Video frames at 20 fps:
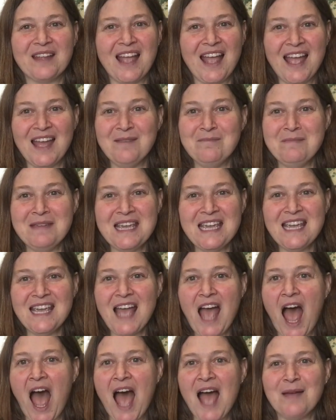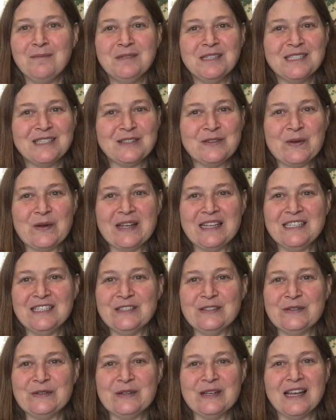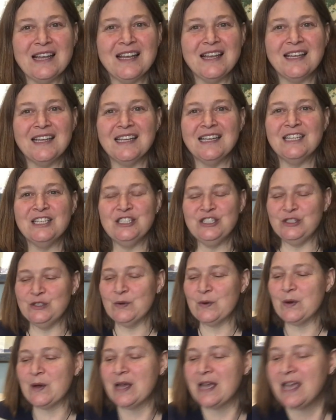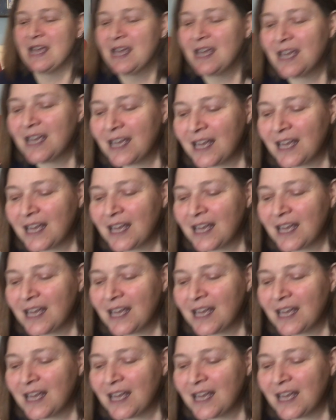And me, I'm just going to enjoy